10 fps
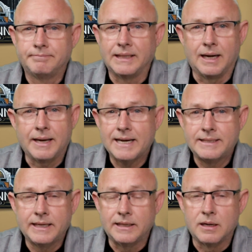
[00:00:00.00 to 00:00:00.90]
And I got to
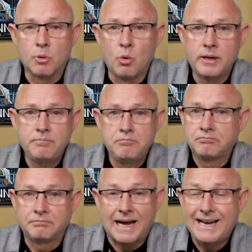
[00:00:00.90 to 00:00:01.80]
tell you, number one,
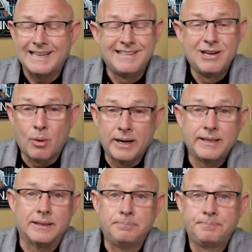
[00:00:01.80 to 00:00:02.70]
I had no
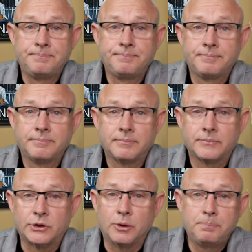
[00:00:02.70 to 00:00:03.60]
idea.
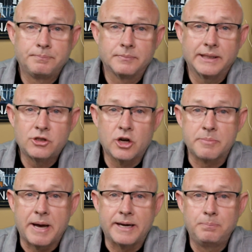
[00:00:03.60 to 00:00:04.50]
So let's talk
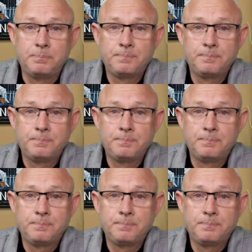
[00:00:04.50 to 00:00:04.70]
about it.